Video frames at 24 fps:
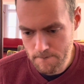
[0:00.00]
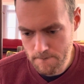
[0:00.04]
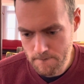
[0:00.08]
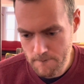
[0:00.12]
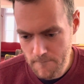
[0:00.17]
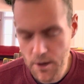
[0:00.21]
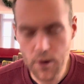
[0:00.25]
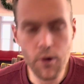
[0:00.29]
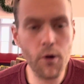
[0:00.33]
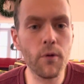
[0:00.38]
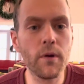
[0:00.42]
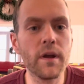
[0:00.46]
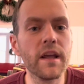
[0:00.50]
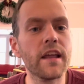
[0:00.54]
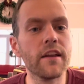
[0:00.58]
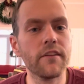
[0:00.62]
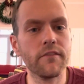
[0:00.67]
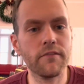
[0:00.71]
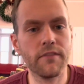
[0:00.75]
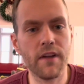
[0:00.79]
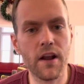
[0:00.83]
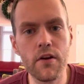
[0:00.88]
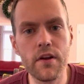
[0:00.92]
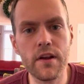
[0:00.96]
You don't
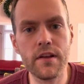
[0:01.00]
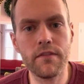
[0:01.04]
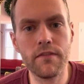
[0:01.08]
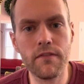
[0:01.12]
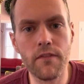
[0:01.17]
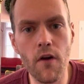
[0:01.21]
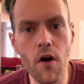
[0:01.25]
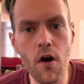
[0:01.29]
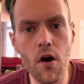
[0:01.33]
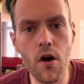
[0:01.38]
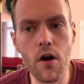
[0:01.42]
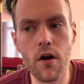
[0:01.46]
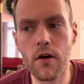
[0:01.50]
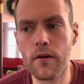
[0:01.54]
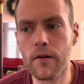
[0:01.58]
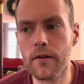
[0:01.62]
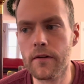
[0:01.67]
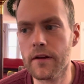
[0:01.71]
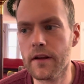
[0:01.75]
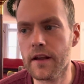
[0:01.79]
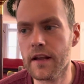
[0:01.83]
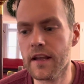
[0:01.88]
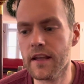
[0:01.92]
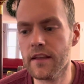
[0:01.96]
get very far
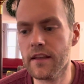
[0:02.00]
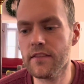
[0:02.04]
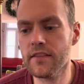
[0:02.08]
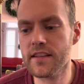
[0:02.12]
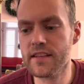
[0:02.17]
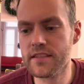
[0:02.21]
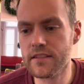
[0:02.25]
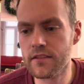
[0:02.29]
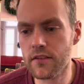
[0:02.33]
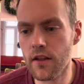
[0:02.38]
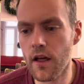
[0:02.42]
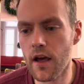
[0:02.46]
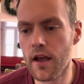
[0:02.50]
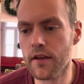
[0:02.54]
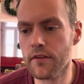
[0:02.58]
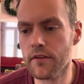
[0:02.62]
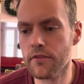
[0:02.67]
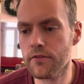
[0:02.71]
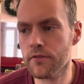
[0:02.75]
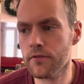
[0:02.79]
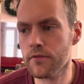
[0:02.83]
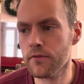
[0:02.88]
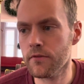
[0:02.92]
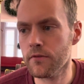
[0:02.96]
in this
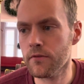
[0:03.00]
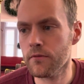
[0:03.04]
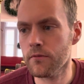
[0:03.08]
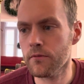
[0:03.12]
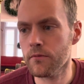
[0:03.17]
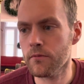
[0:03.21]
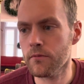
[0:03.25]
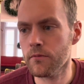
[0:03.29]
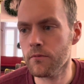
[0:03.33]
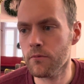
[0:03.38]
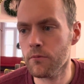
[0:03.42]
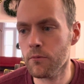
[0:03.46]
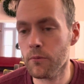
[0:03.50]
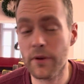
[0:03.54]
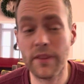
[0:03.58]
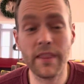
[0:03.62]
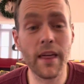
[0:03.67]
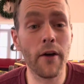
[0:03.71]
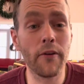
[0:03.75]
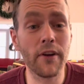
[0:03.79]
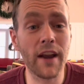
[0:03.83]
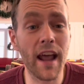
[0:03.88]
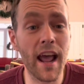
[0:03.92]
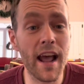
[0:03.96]
life
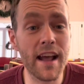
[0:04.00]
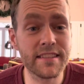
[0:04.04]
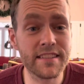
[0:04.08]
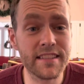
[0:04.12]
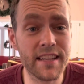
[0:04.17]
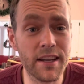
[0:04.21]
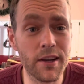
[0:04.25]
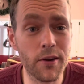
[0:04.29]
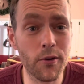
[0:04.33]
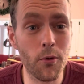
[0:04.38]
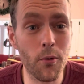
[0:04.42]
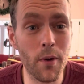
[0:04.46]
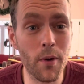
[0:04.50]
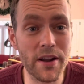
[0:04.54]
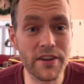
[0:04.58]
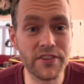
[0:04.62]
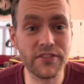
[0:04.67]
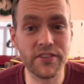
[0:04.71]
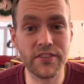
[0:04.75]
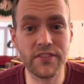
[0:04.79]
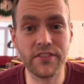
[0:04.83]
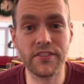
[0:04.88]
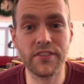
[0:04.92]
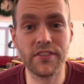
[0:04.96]
without asking
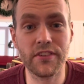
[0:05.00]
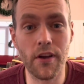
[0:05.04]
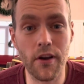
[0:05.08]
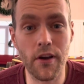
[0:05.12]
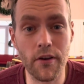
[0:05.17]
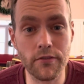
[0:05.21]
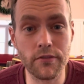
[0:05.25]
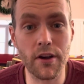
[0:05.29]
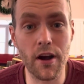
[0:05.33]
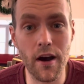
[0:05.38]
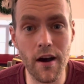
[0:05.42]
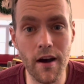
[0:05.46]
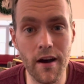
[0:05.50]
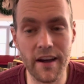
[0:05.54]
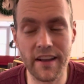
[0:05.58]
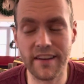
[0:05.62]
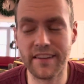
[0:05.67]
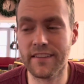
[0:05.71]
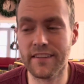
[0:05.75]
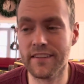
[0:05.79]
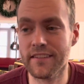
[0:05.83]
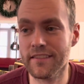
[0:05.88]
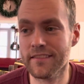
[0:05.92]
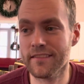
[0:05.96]
questions of
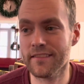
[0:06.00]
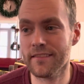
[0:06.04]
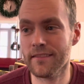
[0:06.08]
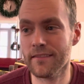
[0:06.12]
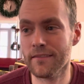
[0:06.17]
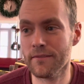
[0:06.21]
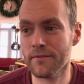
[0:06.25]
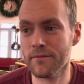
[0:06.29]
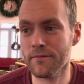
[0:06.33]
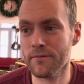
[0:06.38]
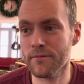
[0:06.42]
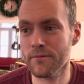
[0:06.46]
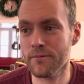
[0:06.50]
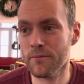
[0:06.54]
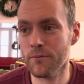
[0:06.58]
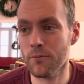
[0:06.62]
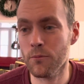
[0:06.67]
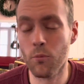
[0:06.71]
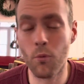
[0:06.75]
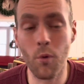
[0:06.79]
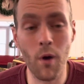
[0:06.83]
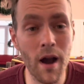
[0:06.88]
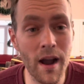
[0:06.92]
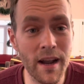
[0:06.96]
God.
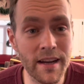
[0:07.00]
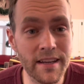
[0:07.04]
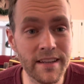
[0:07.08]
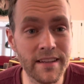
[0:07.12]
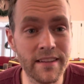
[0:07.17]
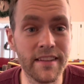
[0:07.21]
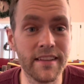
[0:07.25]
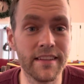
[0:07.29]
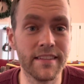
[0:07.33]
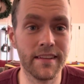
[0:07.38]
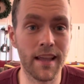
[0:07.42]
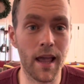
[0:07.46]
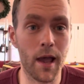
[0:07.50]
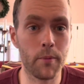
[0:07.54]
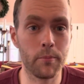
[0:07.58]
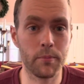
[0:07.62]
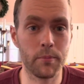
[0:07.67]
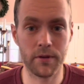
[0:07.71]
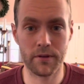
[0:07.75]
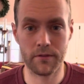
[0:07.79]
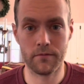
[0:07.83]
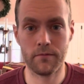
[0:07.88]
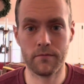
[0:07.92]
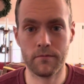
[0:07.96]
Why did this
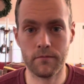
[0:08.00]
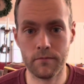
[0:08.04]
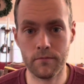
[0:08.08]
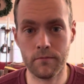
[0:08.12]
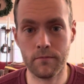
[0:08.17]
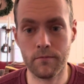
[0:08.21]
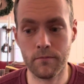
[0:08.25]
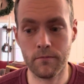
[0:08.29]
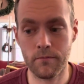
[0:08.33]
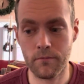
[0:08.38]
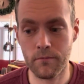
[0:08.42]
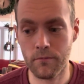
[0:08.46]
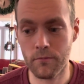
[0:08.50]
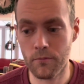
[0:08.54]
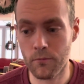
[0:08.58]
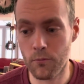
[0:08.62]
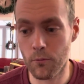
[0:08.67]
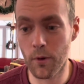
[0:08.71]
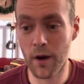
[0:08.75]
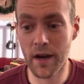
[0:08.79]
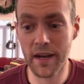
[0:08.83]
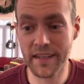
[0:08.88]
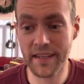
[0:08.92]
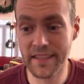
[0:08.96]
happen?
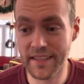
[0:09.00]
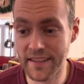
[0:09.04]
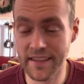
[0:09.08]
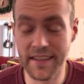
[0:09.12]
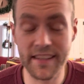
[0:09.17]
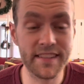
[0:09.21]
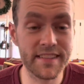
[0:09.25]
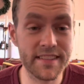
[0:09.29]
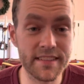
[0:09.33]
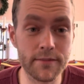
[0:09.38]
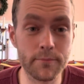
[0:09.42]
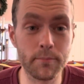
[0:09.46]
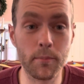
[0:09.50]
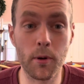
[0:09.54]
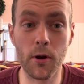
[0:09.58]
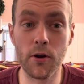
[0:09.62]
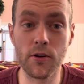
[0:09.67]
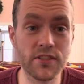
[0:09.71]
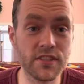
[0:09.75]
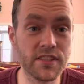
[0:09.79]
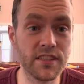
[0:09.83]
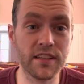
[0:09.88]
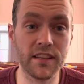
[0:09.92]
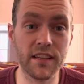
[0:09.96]
Why did this
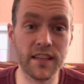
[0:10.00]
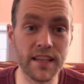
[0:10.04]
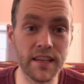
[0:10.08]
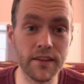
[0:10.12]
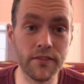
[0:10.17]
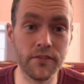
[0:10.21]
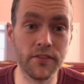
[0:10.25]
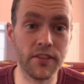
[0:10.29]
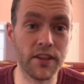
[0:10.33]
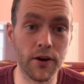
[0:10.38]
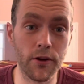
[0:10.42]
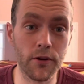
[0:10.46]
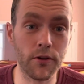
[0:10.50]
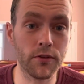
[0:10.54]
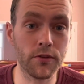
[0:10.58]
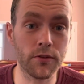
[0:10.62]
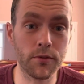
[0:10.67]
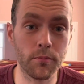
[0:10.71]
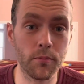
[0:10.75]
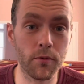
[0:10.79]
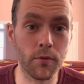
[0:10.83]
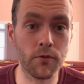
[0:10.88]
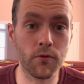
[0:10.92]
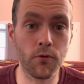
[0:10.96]
person leave the
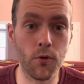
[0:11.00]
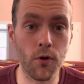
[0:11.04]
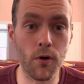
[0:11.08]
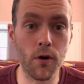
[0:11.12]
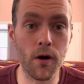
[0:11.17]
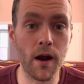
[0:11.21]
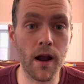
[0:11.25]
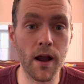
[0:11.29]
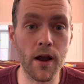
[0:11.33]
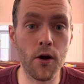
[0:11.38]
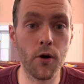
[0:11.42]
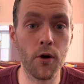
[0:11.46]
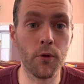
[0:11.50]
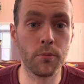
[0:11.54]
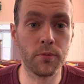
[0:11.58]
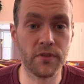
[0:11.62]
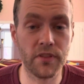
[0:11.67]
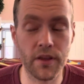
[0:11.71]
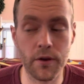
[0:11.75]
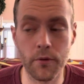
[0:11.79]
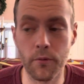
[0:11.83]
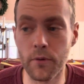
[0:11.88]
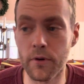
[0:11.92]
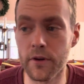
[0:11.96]
earth before I hoped
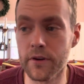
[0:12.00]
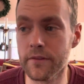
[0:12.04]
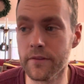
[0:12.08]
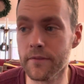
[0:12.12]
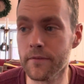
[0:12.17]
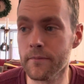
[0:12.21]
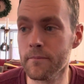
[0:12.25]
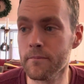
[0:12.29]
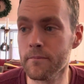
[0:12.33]
they would?